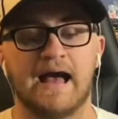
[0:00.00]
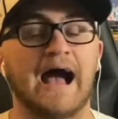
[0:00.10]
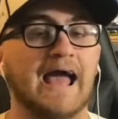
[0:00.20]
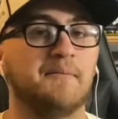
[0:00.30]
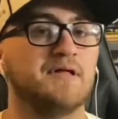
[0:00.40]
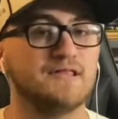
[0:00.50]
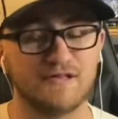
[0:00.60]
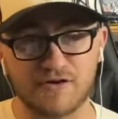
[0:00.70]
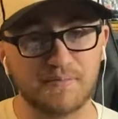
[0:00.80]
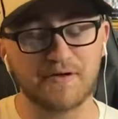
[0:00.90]
I am a
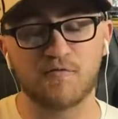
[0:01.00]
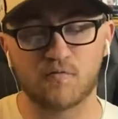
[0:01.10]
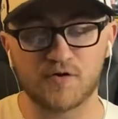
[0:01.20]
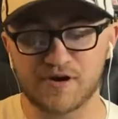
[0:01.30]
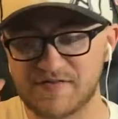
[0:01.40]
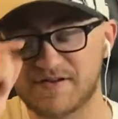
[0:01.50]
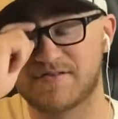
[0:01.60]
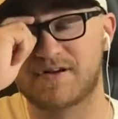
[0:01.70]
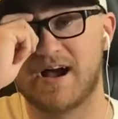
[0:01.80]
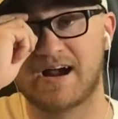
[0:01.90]
little bit worried that
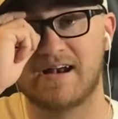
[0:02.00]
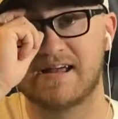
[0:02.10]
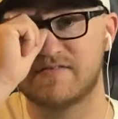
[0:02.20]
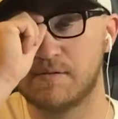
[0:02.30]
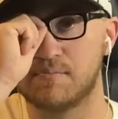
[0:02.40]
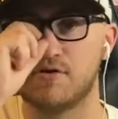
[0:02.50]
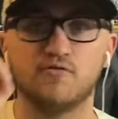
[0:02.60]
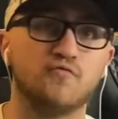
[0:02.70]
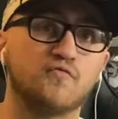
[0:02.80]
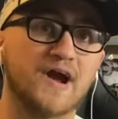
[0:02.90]
they're not going to get the
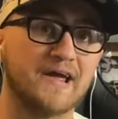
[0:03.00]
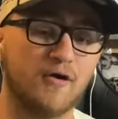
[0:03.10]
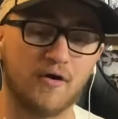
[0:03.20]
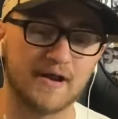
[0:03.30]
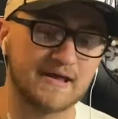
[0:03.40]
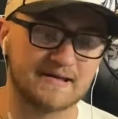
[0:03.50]
blue right on it,